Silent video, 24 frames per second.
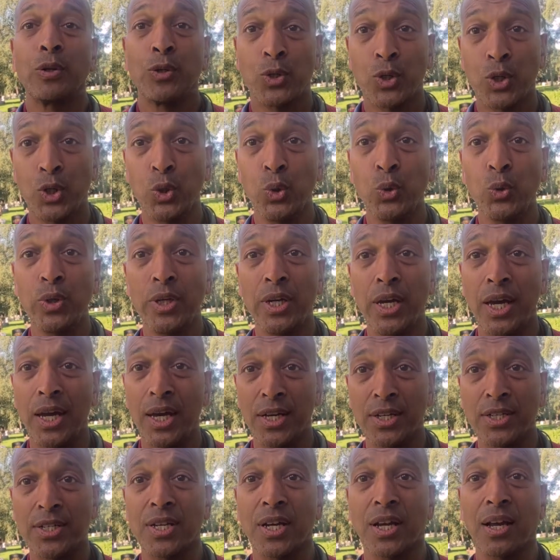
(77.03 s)
2
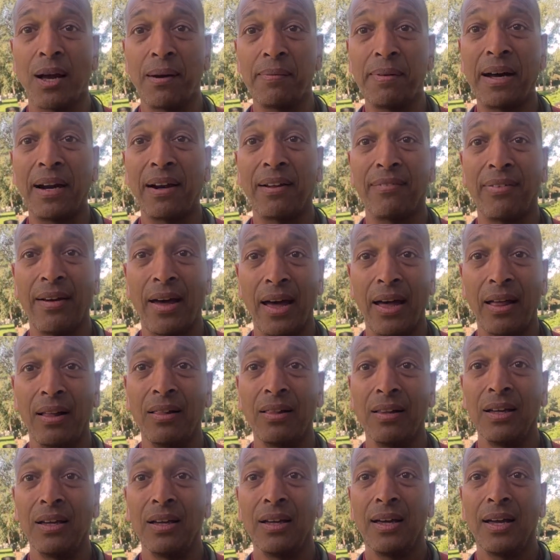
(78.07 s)
years to come out of
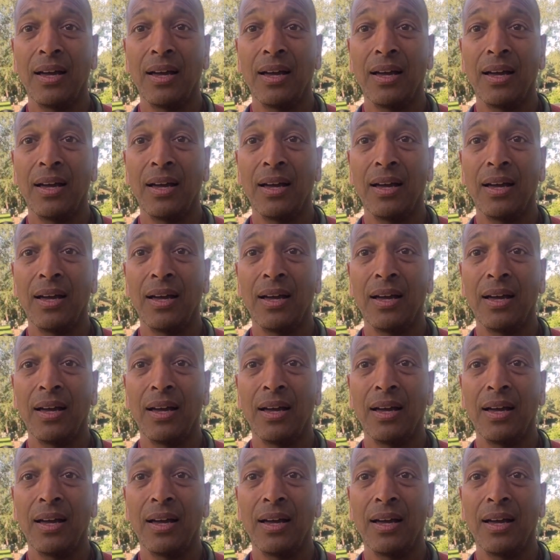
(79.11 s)
hell.